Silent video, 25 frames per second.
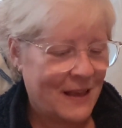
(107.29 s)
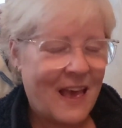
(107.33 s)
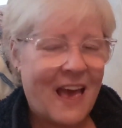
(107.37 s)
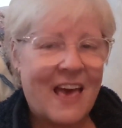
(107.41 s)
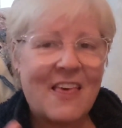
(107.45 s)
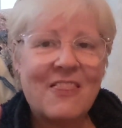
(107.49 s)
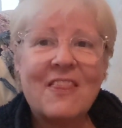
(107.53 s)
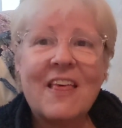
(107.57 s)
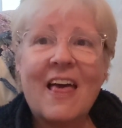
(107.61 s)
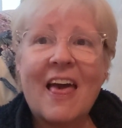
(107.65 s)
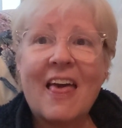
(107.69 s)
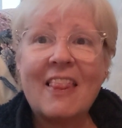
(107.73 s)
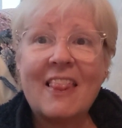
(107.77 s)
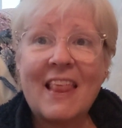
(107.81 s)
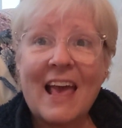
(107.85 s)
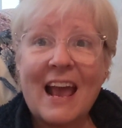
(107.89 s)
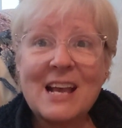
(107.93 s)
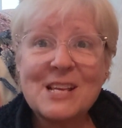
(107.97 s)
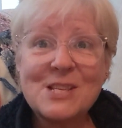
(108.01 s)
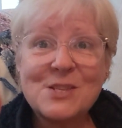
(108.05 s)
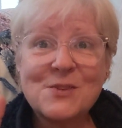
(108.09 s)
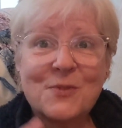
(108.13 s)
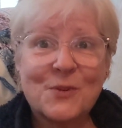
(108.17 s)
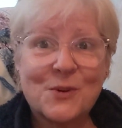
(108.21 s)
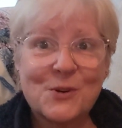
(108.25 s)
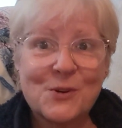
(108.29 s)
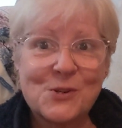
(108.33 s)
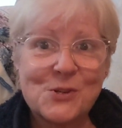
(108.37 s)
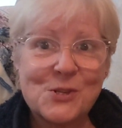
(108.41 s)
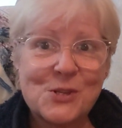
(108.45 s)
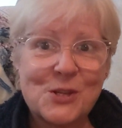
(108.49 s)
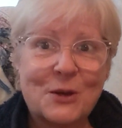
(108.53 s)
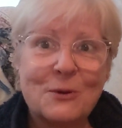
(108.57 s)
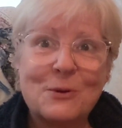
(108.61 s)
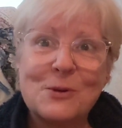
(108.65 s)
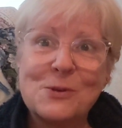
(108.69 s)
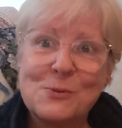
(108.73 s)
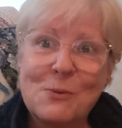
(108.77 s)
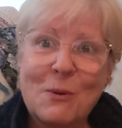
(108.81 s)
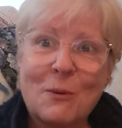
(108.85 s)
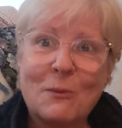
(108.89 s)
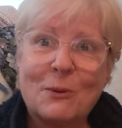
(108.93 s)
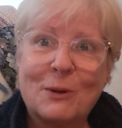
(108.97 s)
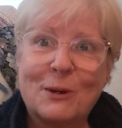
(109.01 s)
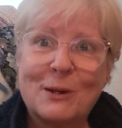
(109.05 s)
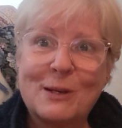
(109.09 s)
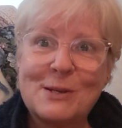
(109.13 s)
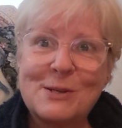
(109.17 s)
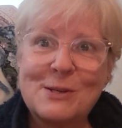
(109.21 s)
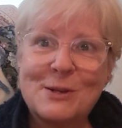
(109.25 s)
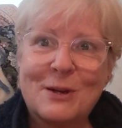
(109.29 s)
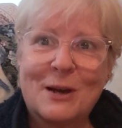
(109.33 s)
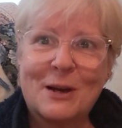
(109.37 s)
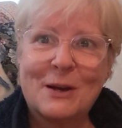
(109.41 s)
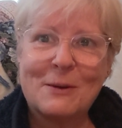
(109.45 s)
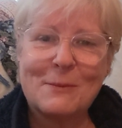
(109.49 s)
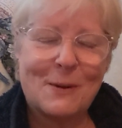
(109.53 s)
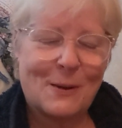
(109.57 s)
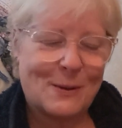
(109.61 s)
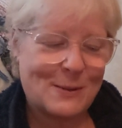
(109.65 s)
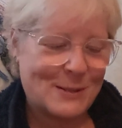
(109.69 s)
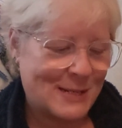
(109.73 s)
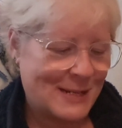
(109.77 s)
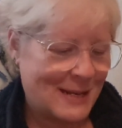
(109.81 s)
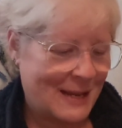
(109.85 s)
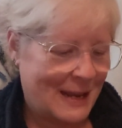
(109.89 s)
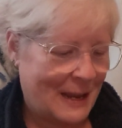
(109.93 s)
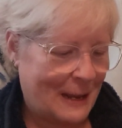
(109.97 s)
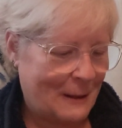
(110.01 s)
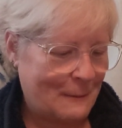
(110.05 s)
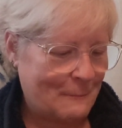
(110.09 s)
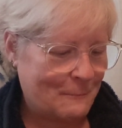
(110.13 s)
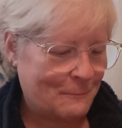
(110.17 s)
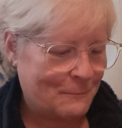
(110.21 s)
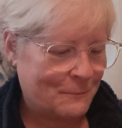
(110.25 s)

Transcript: And that last verse, though, is what we're going to talk about today.